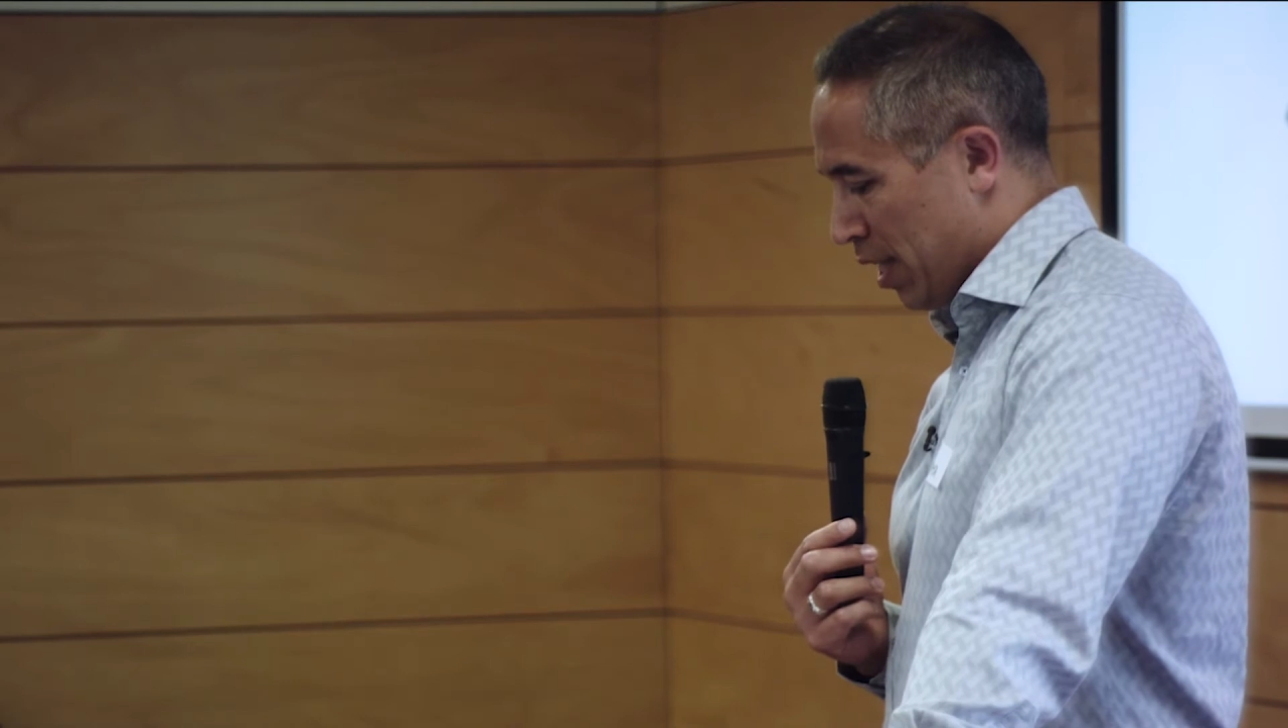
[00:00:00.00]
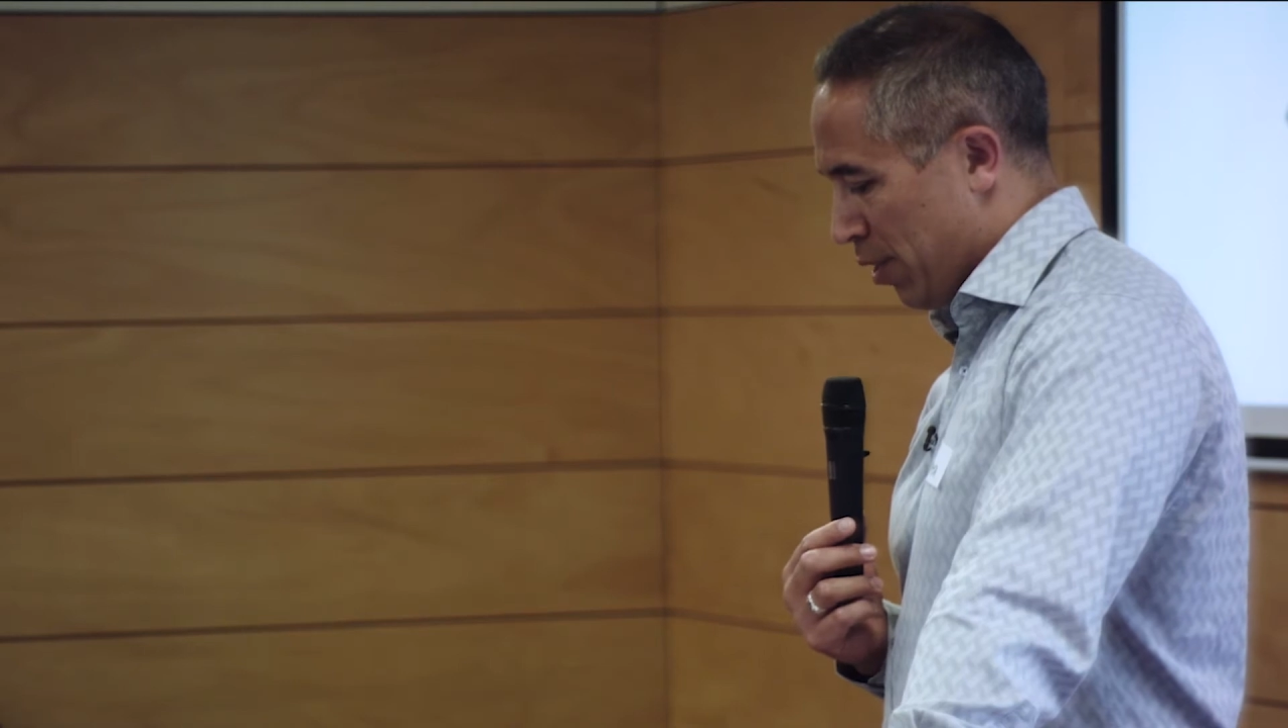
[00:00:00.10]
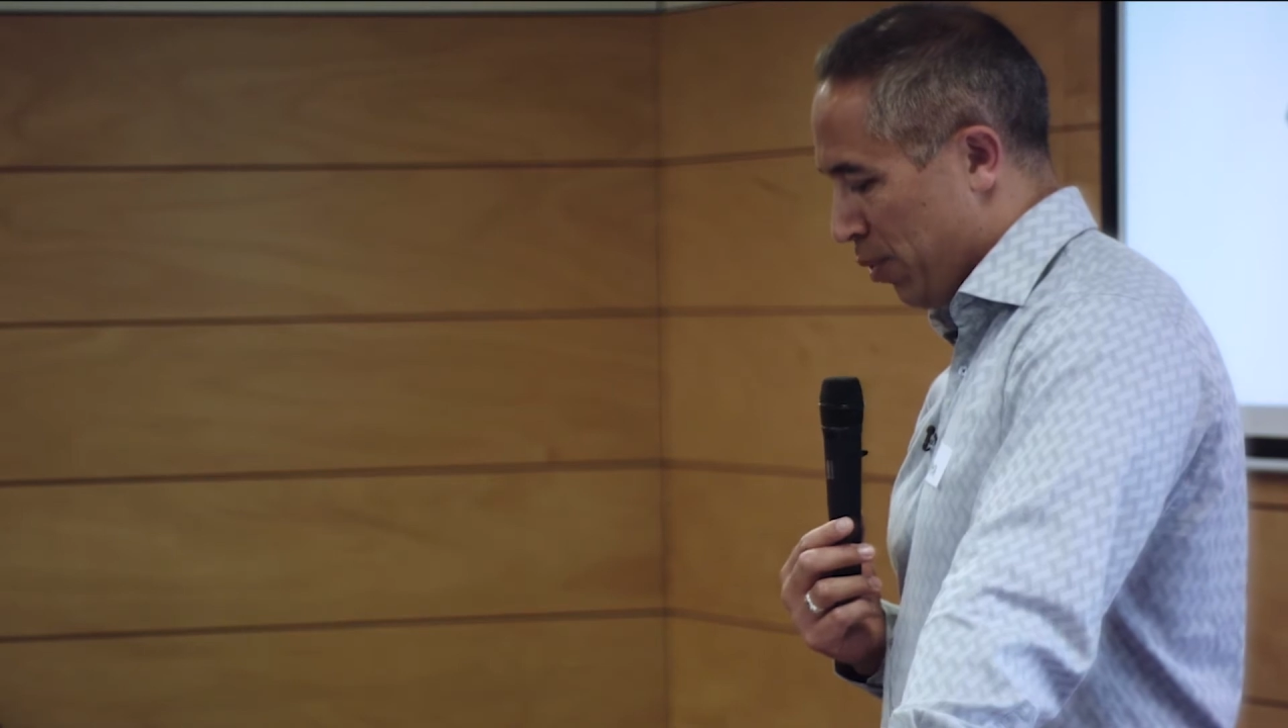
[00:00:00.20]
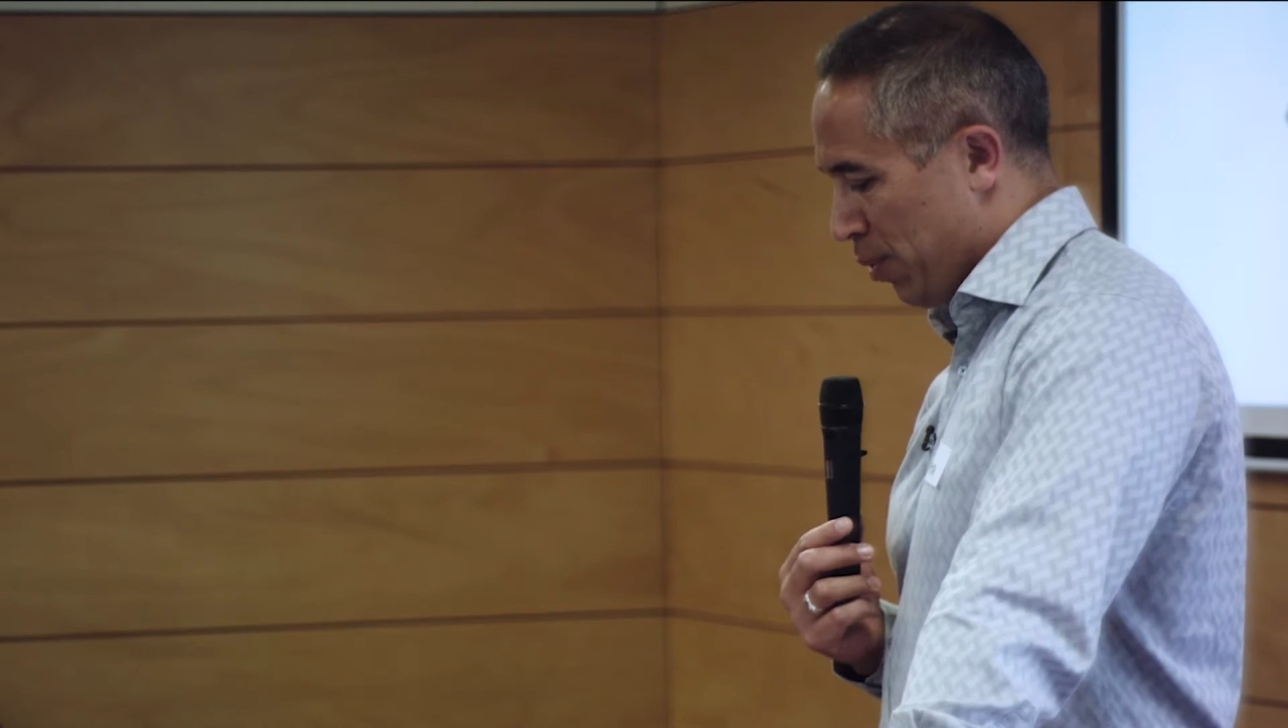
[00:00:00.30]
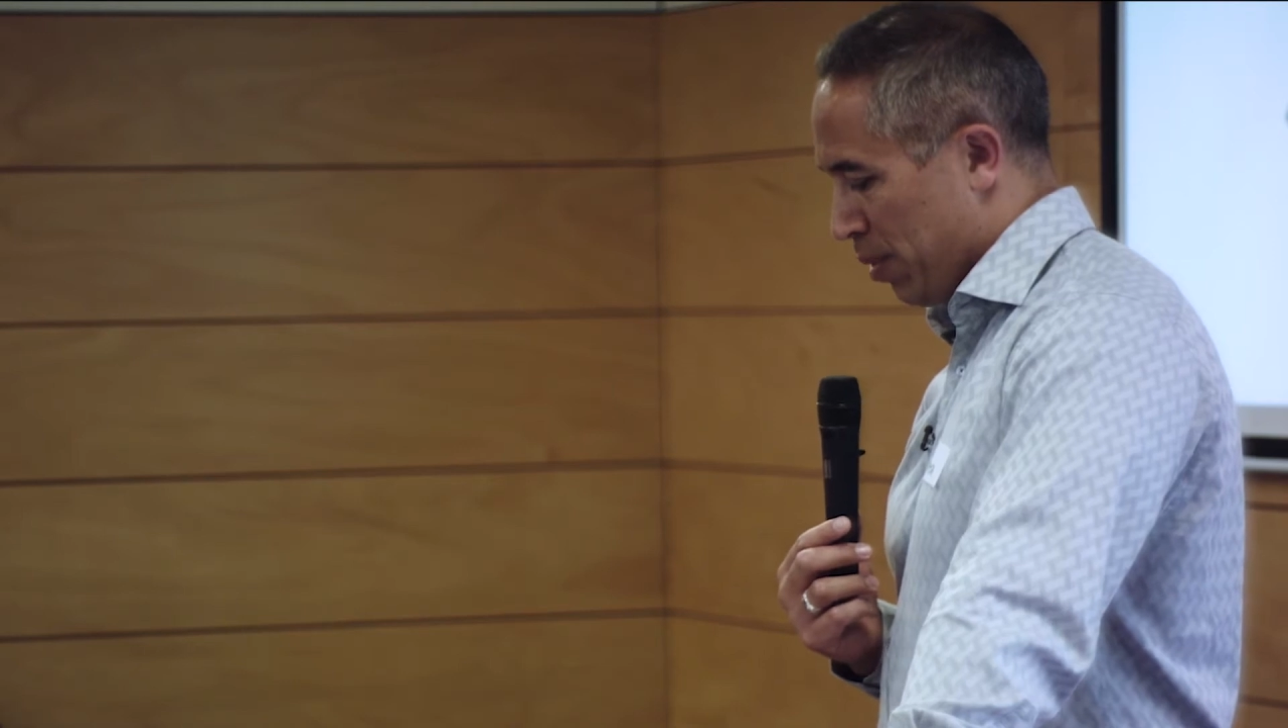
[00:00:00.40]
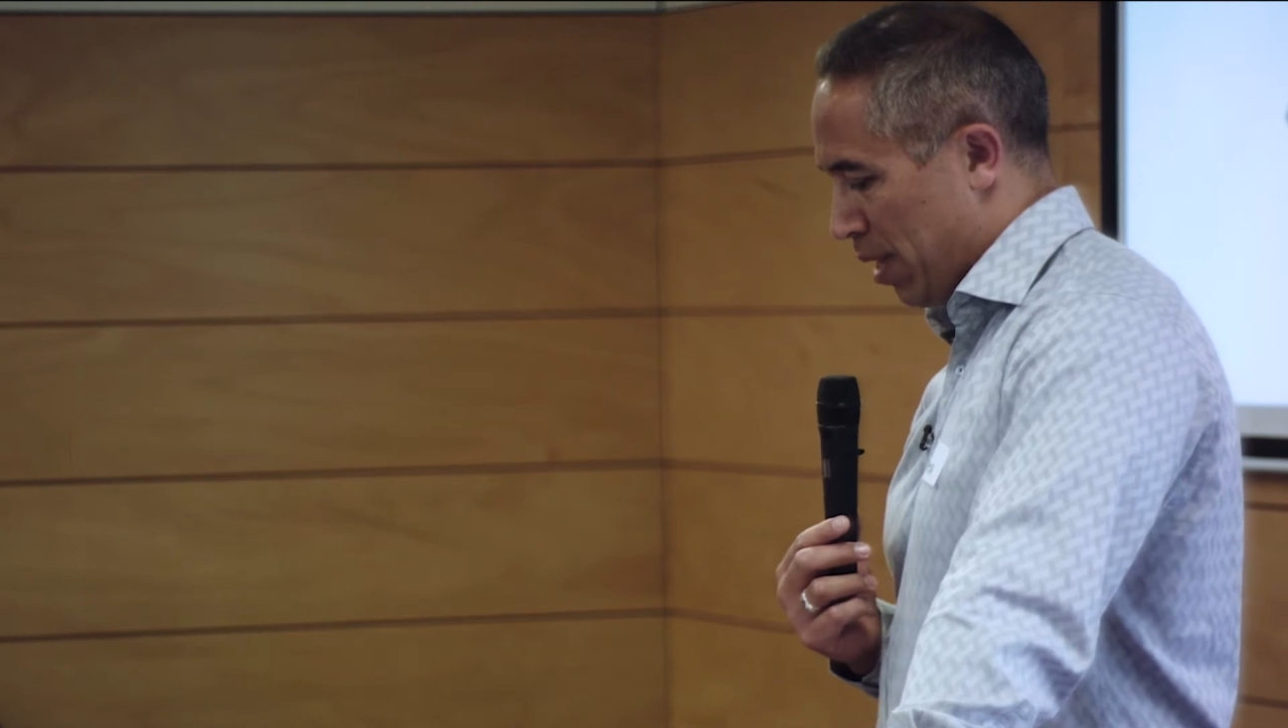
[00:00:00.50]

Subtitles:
Tahu